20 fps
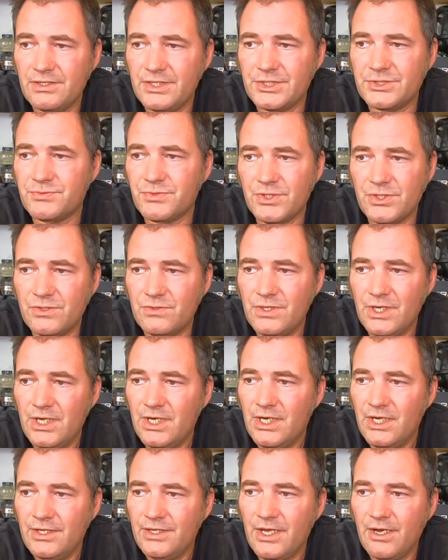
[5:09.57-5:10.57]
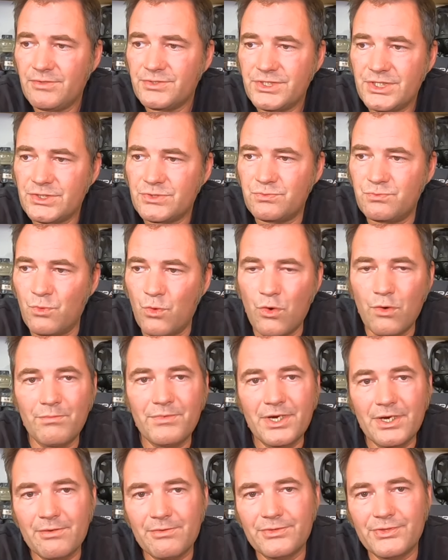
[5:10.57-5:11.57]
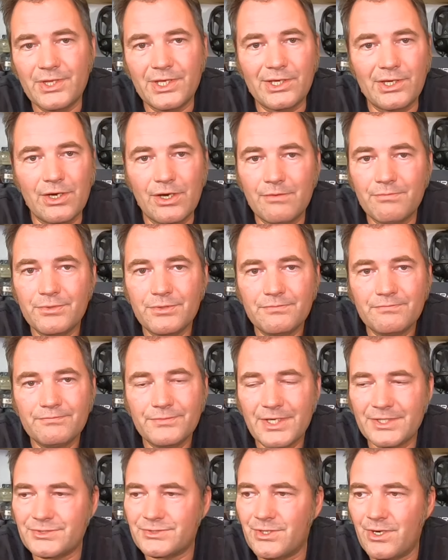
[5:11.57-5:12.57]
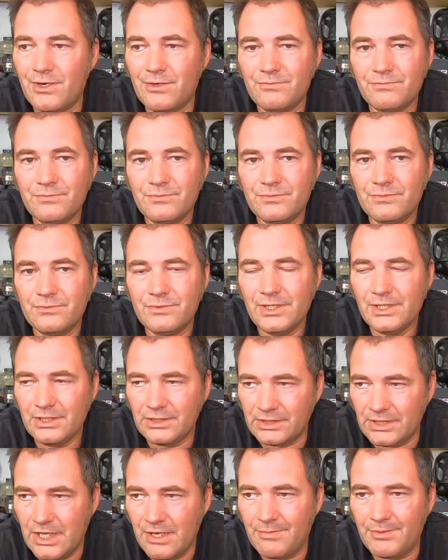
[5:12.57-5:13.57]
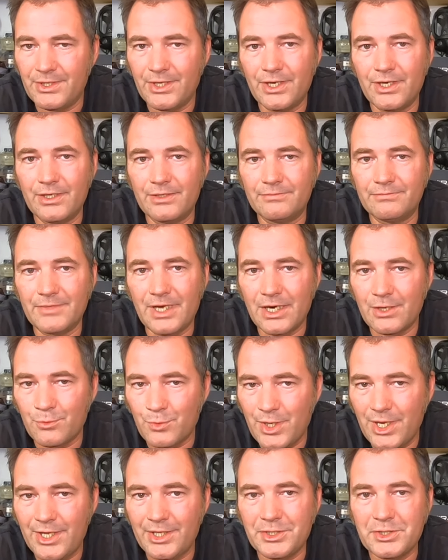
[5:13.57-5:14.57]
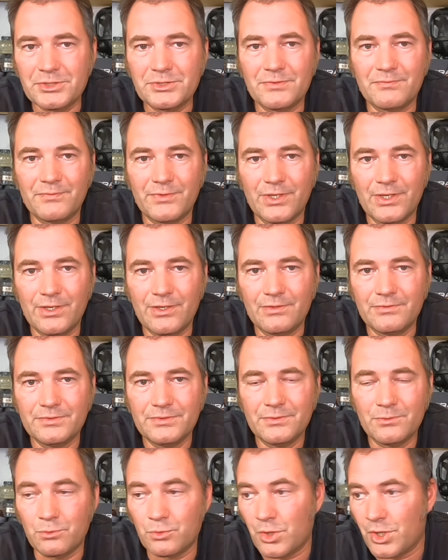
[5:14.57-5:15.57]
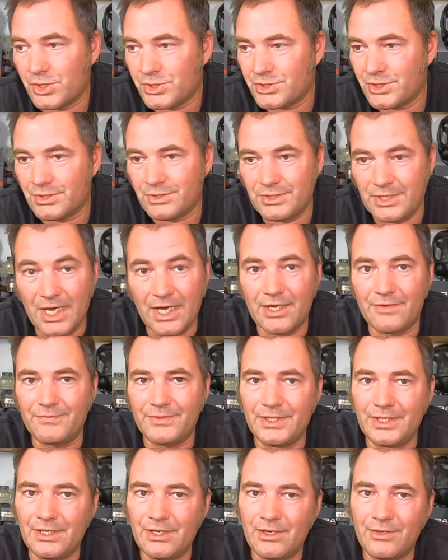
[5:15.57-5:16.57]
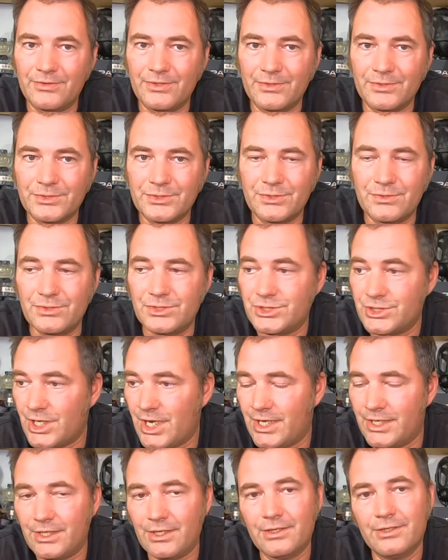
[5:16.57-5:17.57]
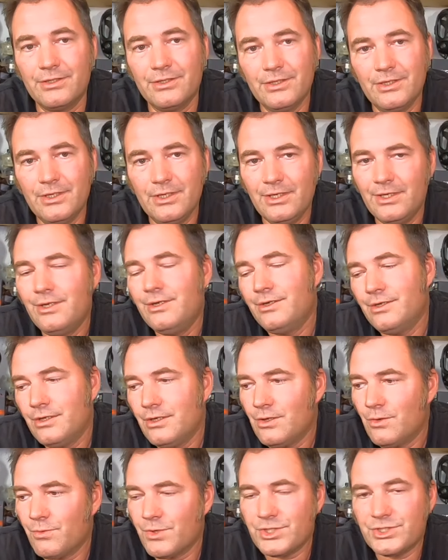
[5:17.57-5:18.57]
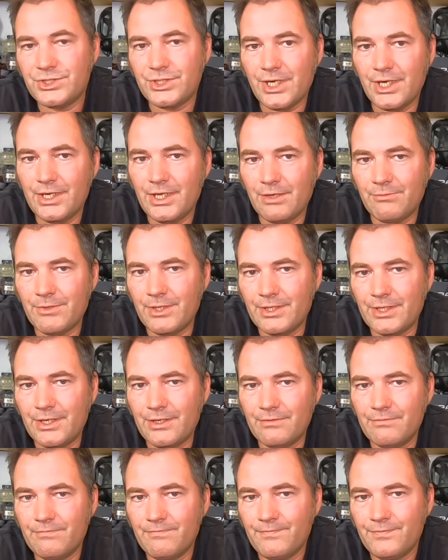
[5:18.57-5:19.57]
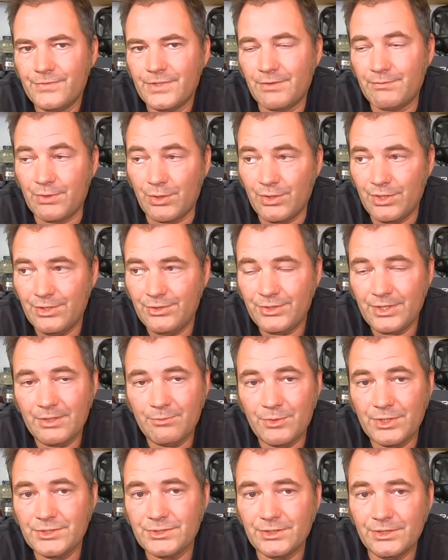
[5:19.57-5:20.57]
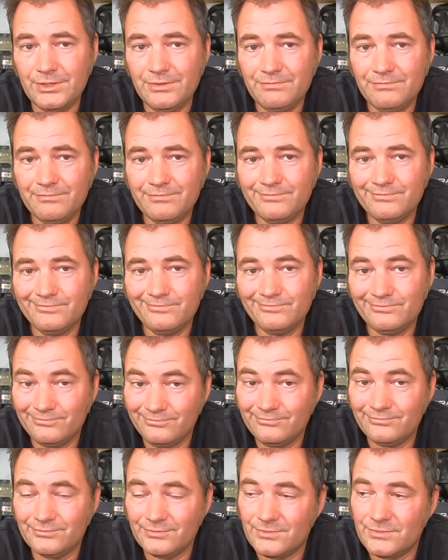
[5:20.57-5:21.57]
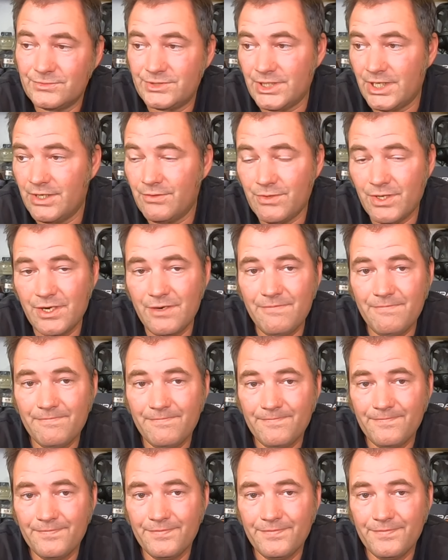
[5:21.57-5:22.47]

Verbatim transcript: Israel, that was just warming everything up. That's all. Well, Lebanon, Iran gets involved. Russia diving in on there too. China. Where's China at right now? Have we heard anything recently? Taiwan?